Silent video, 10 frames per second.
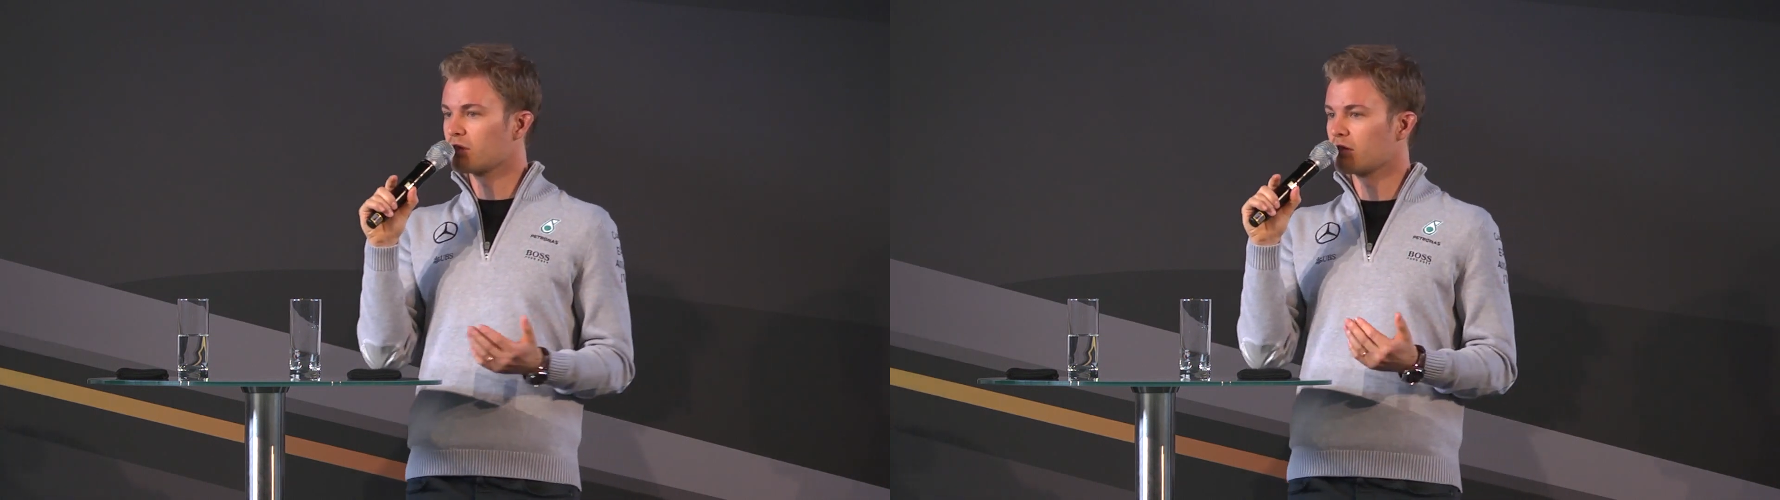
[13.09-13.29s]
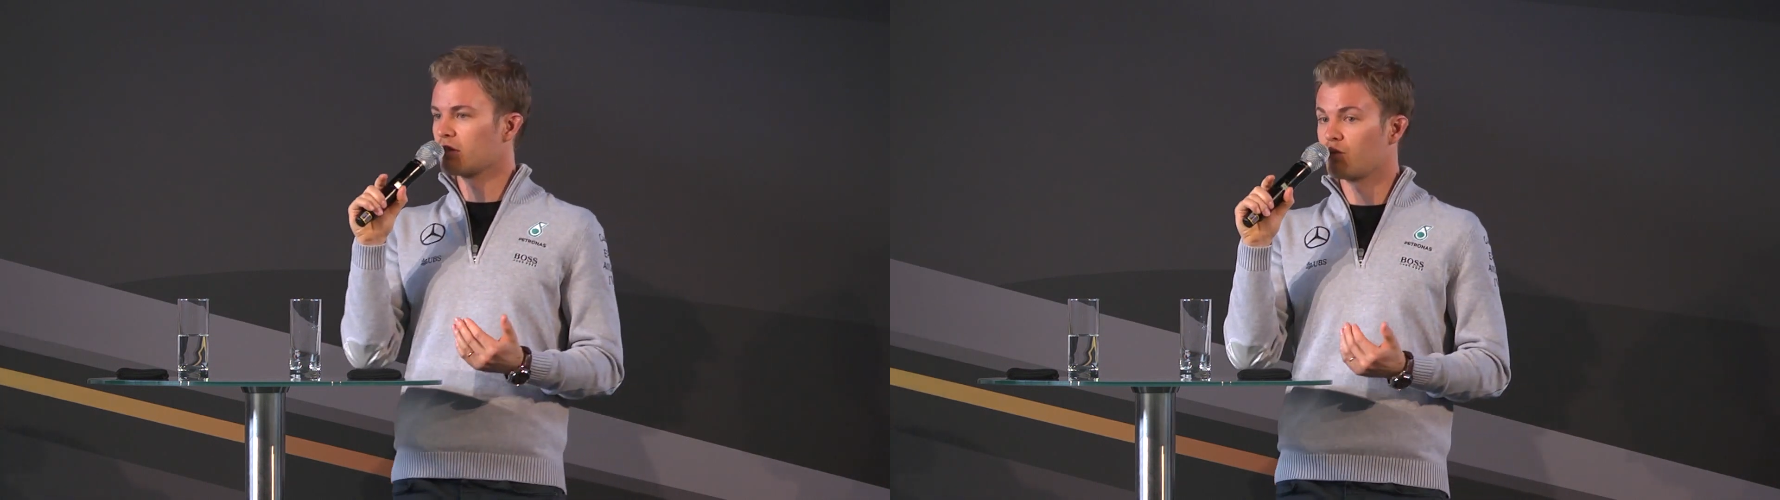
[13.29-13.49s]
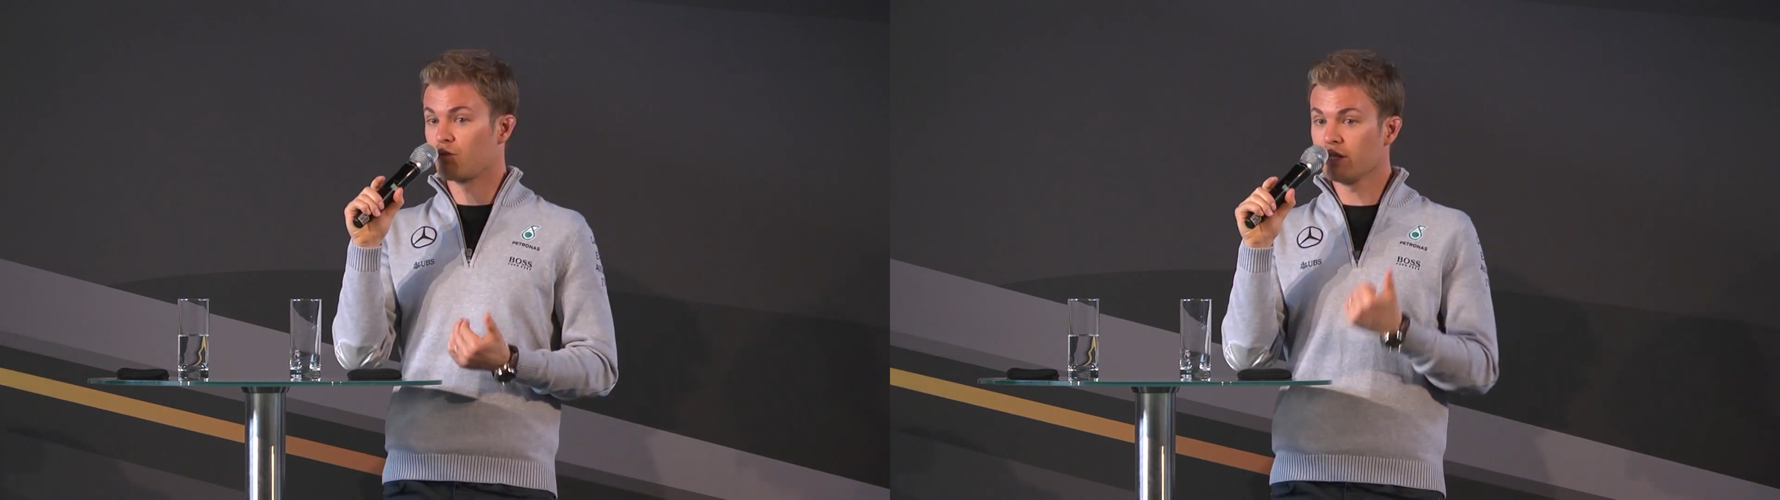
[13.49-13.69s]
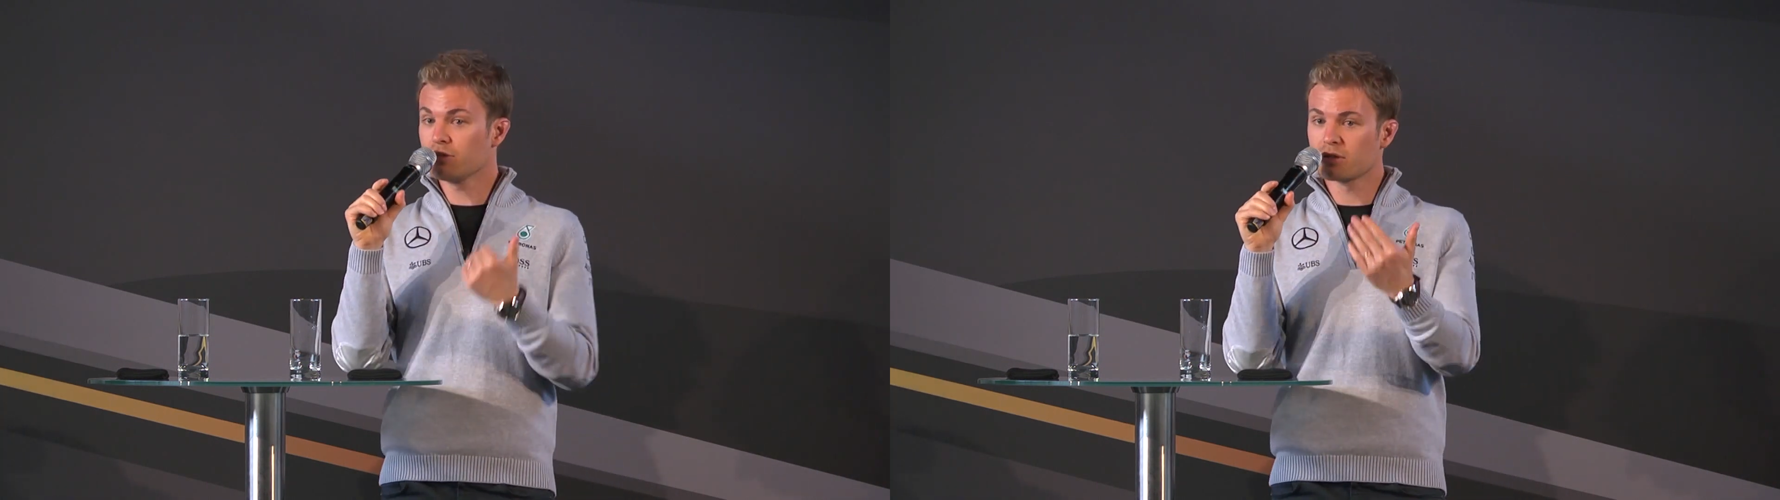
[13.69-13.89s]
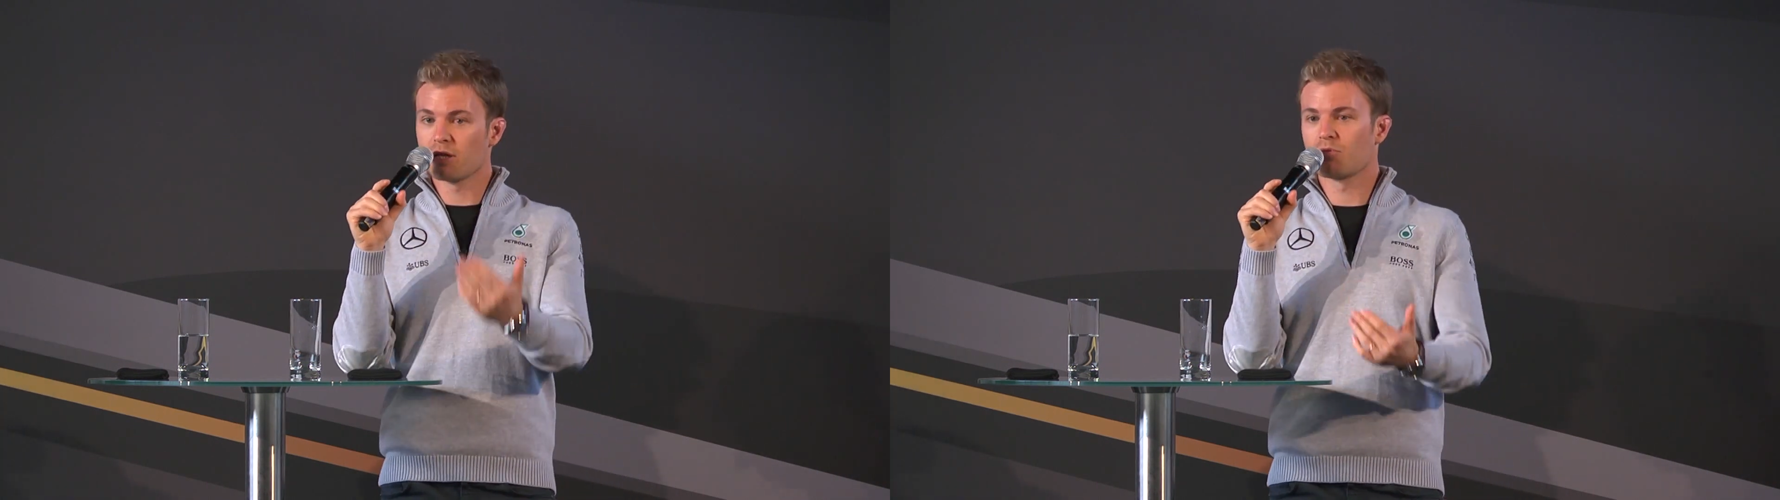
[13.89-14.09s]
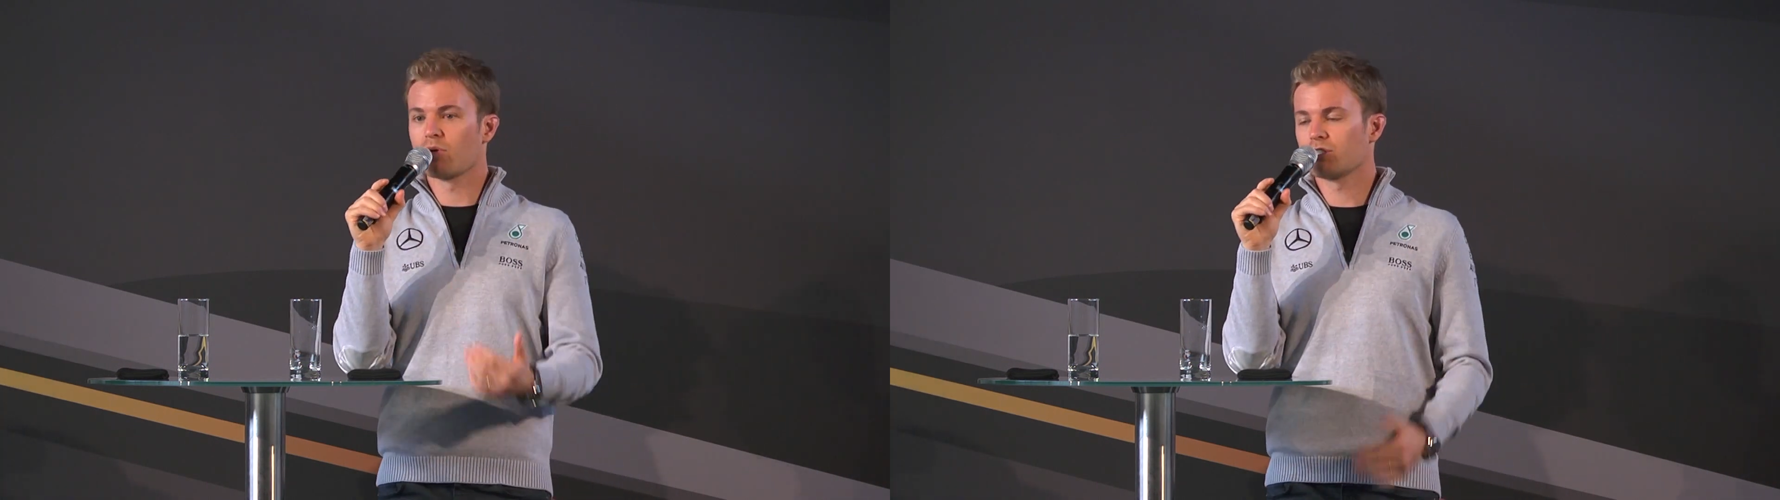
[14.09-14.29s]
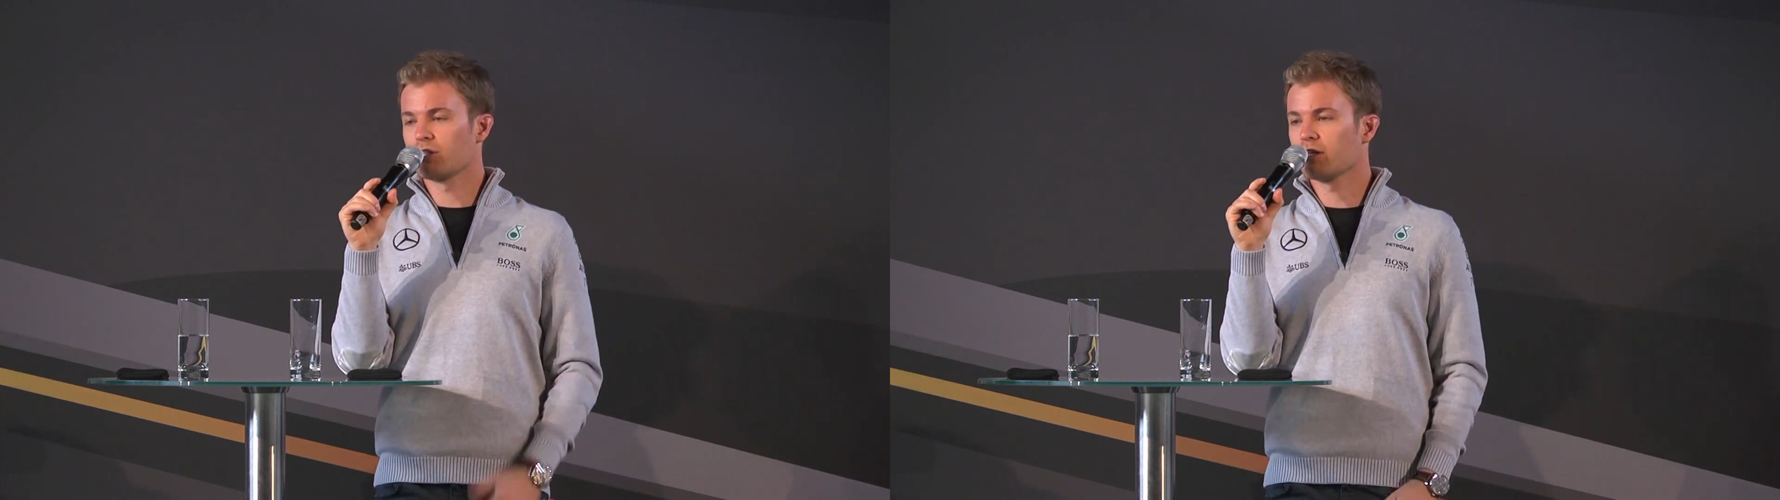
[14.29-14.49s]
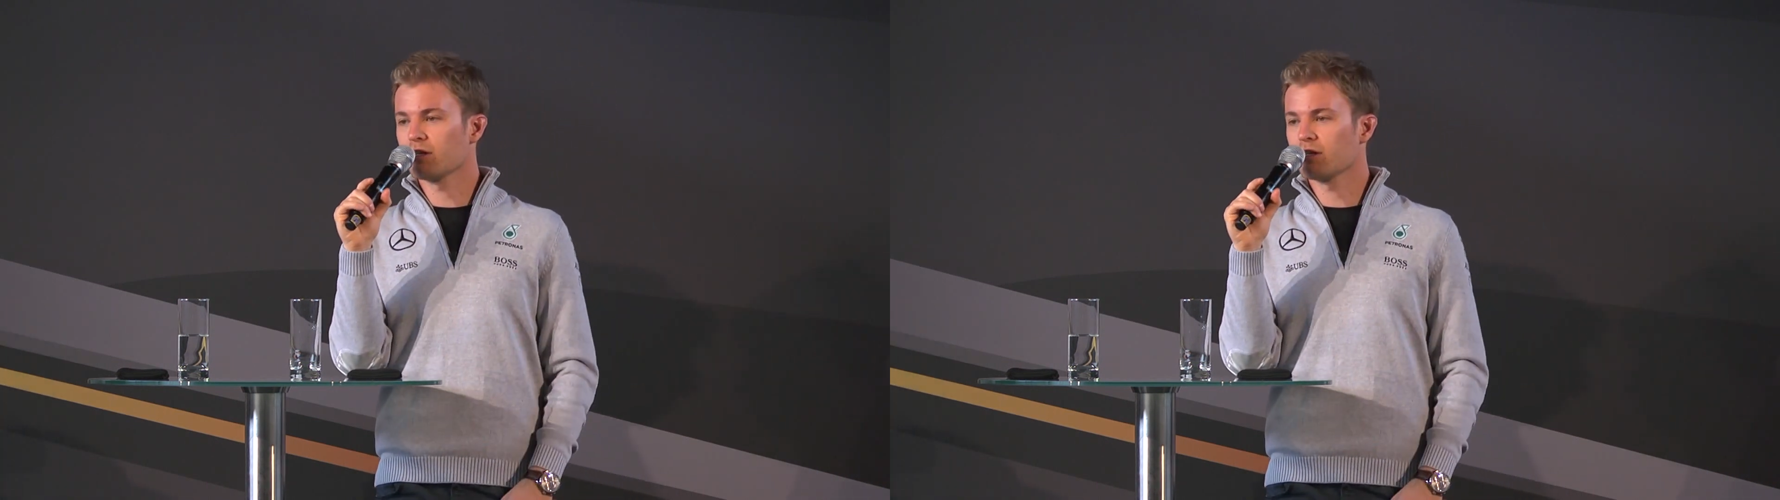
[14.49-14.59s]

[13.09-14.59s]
And we need to keep questioning